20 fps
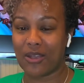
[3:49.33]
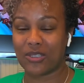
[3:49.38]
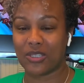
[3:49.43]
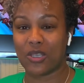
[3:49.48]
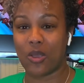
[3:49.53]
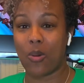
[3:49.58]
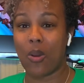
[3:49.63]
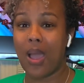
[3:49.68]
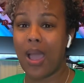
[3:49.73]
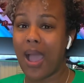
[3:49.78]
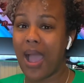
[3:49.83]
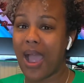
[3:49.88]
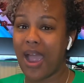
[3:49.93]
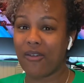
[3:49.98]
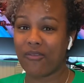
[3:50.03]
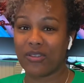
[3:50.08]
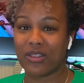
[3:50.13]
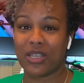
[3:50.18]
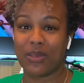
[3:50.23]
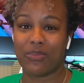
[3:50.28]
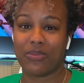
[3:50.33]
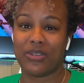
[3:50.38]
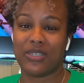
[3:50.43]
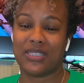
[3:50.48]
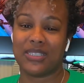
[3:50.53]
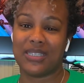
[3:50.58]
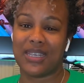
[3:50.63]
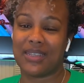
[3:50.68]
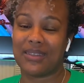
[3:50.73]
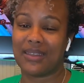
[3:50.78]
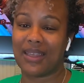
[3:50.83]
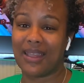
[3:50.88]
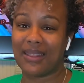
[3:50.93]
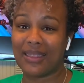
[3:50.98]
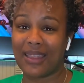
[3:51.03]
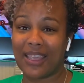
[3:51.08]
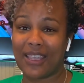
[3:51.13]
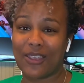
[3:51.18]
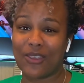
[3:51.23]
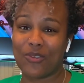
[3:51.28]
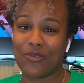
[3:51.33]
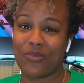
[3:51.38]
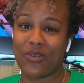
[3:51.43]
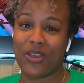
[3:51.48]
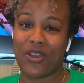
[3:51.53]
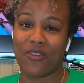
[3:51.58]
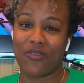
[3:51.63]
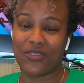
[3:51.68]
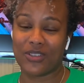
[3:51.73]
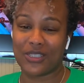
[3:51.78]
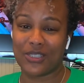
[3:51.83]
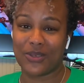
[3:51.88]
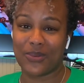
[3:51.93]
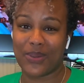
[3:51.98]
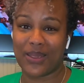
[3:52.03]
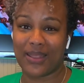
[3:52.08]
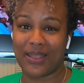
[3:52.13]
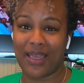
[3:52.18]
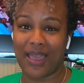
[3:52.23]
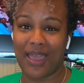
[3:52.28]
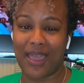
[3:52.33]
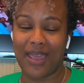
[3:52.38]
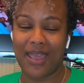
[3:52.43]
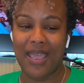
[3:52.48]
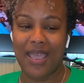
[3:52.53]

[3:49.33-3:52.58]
So I really appreciate that. Thank you, Ralph, for doing that.